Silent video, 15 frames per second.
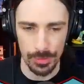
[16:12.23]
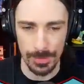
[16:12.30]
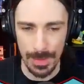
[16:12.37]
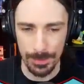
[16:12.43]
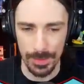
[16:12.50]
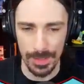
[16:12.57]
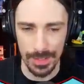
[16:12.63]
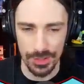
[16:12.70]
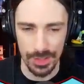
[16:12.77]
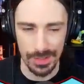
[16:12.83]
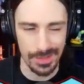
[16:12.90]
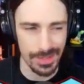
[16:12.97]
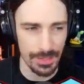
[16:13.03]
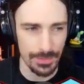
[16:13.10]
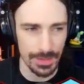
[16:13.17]
was my
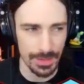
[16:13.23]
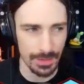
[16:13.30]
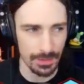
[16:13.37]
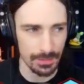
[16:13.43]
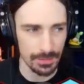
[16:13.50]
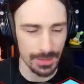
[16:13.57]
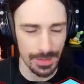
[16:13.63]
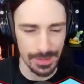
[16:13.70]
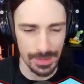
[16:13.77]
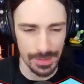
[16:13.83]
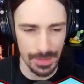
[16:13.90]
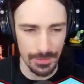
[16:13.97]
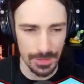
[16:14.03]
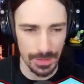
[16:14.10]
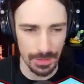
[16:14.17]
prediction? seventeen? Did I say
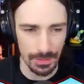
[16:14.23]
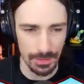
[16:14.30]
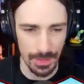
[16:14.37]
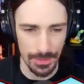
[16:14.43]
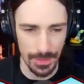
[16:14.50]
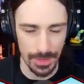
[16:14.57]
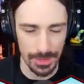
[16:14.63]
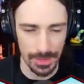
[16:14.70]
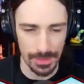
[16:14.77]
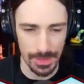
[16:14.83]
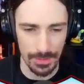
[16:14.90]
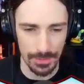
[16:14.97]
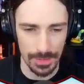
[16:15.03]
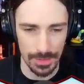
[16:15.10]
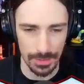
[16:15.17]
seventeen? I think I did
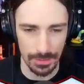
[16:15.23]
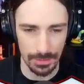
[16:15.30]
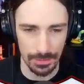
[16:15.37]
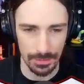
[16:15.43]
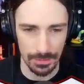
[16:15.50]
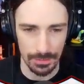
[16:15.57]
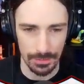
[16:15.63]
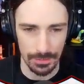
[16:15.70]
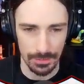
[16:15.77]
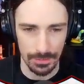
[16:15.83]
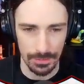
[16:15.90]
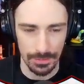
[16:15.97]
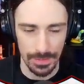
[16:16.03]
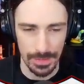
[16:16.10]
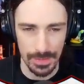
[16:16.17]
seventeen.
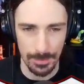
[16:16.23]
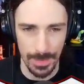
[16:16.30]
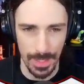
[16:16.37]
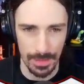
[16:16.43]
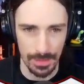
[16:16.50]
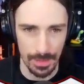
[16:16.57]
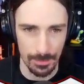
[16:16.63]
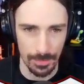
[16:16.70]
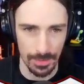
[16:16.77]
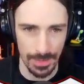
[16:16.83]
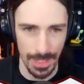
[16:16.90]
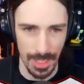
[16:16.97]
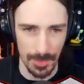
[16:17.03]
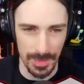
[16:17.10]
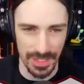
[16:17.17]
That's a bad number
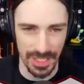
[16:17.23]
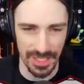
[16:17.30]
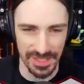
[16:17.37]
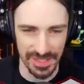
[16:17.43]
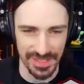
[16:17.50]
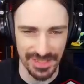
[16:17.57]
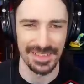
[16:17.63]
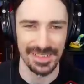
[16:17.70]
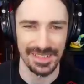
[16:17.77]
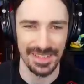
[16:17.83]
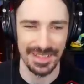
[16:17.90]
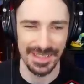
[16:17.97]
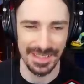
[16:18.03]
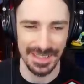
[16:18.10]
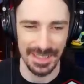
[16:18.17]
now because this is
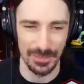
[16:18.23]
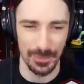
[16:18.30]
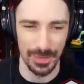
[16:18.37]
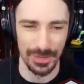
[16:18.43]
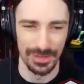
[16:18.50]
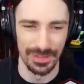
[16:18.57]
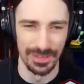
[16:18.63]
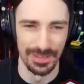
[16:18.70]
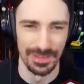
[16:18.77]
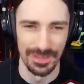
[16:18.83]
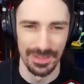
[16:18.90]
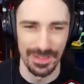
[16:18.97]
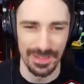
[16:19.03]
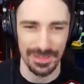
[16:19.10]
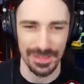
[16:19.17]
an even...
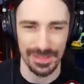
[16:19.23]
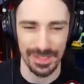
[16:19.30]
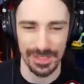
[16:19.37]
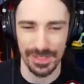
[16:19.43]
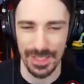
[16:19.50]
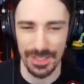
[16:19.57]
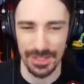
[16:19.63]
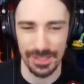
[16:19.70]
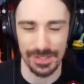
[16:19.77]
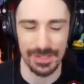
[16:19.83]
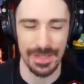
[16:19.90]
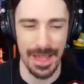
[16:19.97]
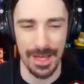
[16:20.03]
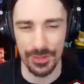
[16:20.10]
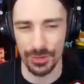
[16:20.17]
This, this
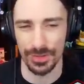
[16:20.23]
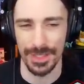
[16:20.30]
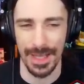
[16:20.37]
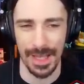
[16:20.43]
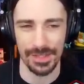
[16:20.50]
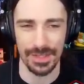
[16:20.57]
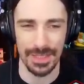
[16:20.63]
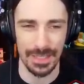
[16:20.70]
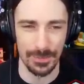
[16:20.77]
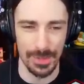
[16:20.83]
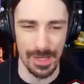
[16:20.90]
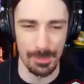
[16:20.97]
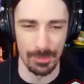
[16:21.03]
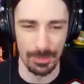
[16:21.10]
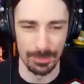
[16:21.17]
naturally has an
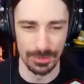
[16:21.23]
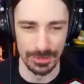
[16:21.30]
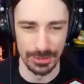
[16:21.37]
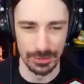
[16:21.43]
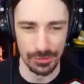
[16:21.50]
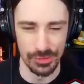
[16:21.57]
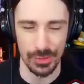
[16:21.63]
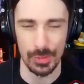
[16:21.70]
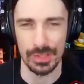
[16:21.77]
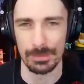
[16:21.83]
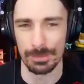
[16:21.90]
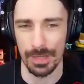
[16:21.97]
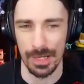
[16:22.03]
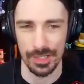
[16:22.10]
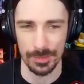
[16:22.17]
even number of balloons, so it's
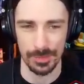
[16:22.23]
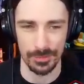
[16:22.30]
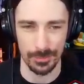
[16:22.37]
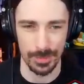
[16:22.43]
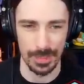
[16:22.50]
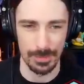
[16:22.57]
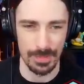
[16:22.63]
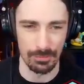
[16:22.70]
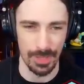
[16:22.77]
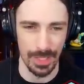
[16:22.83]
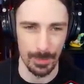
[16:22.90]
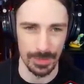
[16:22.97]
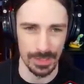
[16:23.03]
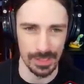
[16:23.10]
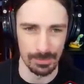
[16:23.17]
impossible for me to be
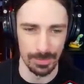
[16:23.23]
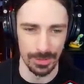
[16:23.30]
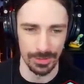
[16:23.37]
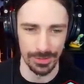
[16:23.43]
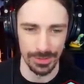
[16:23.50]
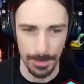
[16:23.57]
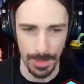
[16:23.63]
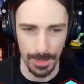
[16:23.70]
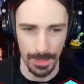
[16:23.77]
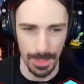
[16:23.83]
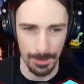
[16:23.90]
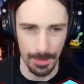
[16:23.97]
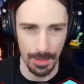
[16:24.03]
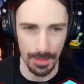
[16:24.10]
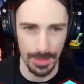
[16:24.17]
right with this build. But
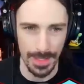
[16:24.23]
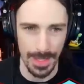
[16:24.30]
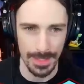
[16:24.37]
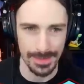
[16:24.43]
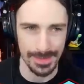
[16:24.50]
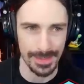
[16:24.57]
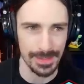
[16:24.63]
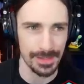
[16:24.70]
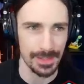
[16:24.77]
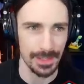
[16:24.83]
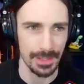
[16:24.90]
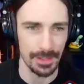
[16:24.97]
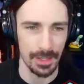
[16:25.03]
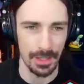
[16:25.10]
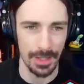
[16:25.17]
I'm already at
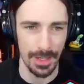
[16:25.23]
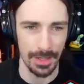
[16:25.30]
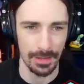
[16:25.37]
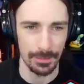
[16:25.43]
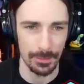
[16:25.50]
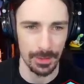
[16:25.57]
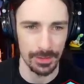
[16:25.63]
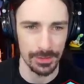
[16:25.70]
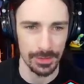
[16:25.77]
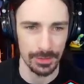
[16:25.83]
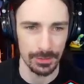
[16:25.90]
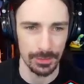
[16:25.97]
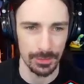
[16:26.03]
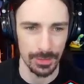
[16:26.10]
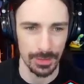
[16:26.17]
sixteen, aren't I? one,
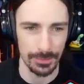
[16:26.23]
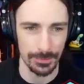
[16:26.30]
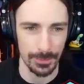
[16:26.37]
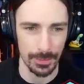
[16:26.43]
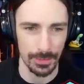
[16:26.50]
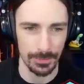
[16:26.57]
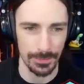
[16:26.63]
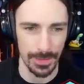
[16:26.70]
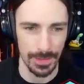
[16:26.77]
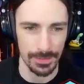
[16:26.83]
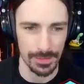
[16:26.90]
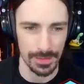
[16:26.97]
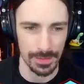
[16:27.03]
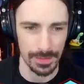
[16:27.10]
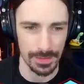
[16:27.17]
two, three, four,
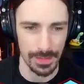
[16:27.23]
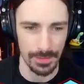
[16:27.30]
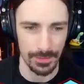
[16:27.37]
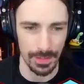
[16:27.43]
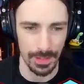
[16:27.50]
five, six, seven,